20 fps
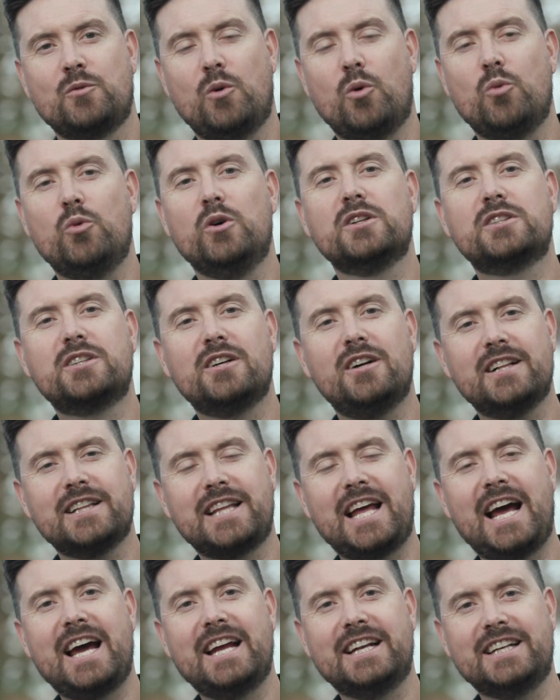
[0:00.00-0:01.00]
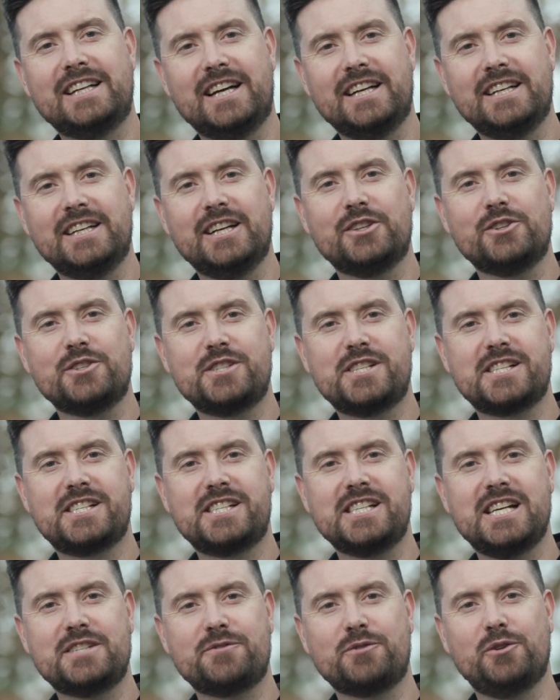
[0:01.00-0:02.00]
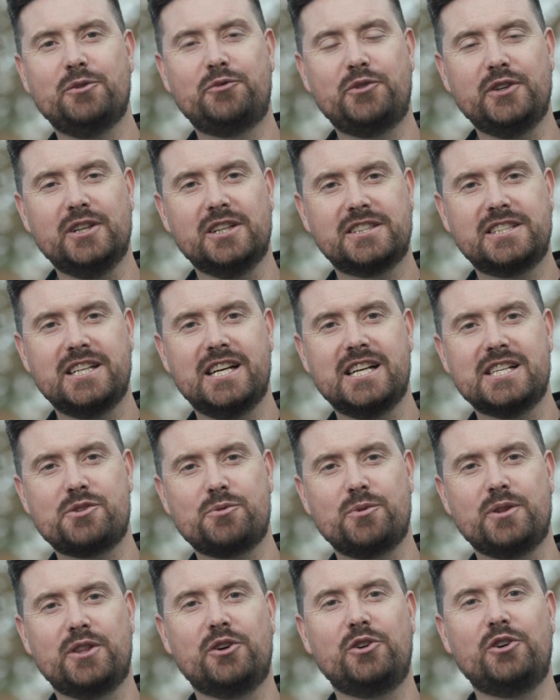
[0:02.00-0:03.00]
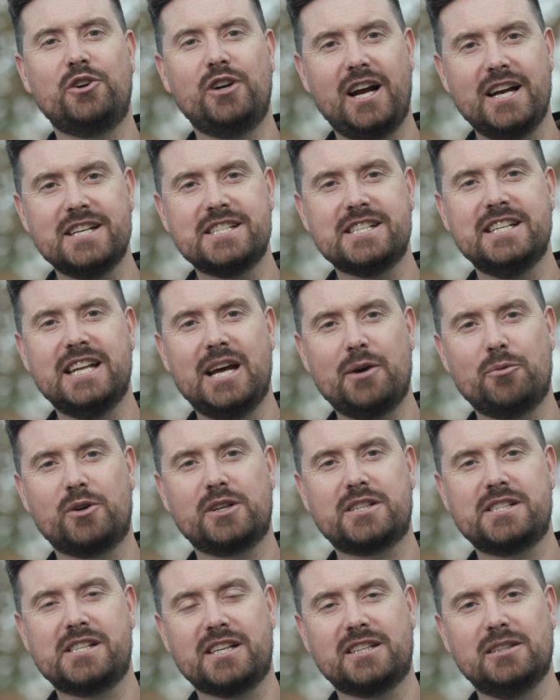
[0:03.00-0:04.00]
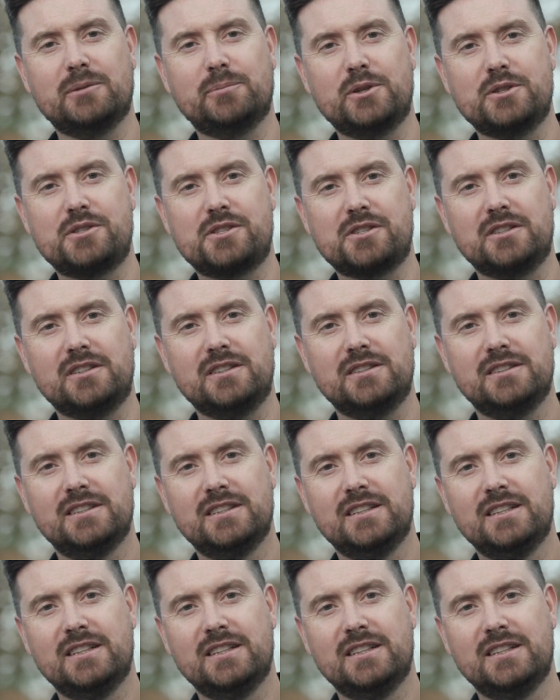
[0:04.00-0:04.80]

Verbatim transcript: Well, we'll call that another successful field test with the Horizon Network Signal Booster.